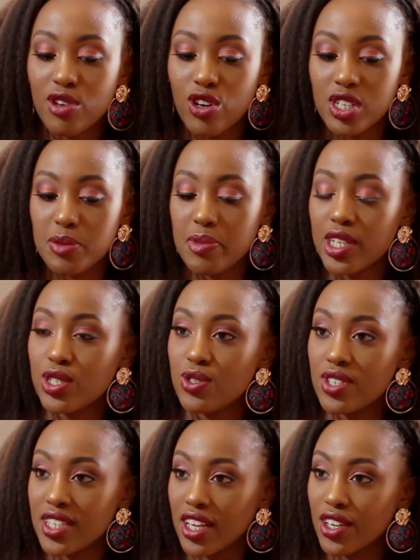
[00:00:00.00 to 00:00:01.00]
gospel to
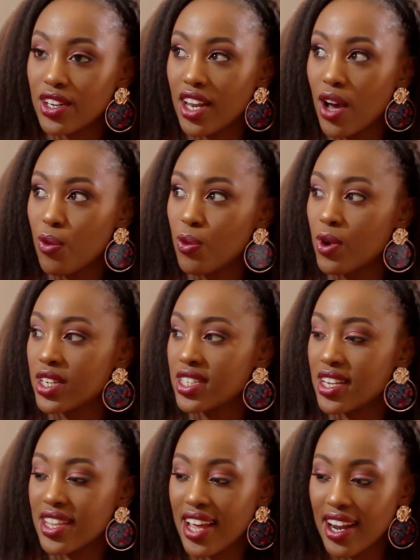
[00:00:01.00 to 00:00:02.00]
secular
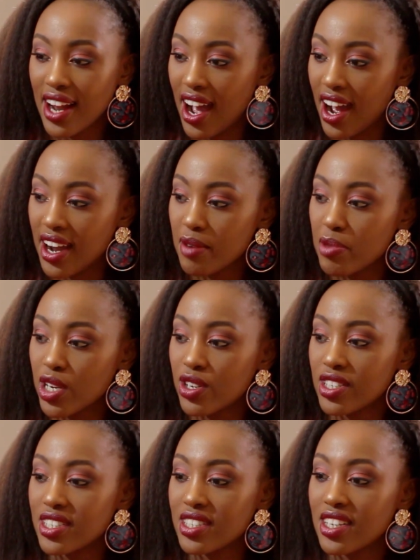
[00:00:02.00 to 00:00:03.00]
wasn't that hard
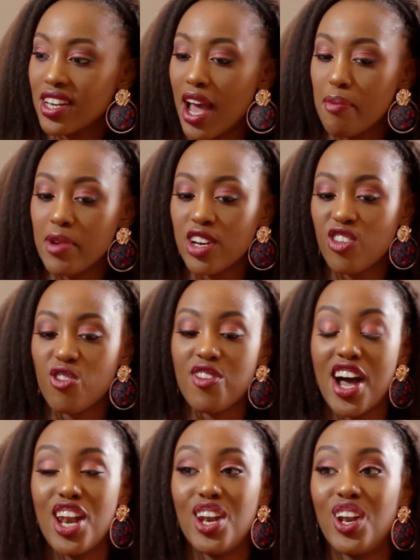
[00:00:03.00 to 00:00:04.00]
because it happened over
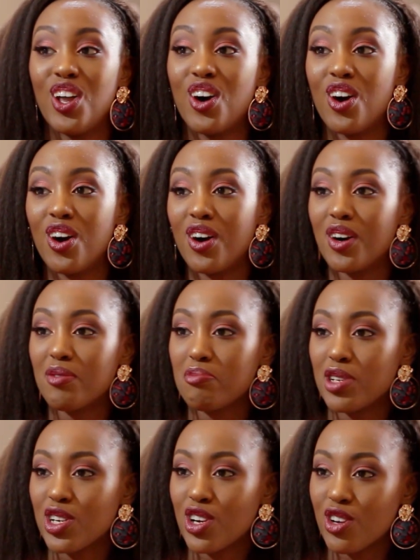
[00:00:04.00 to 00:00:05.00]
a long
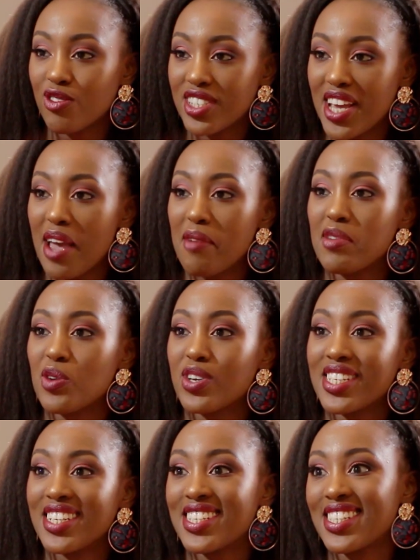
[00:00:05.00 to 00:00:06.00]
period of time. It wasn't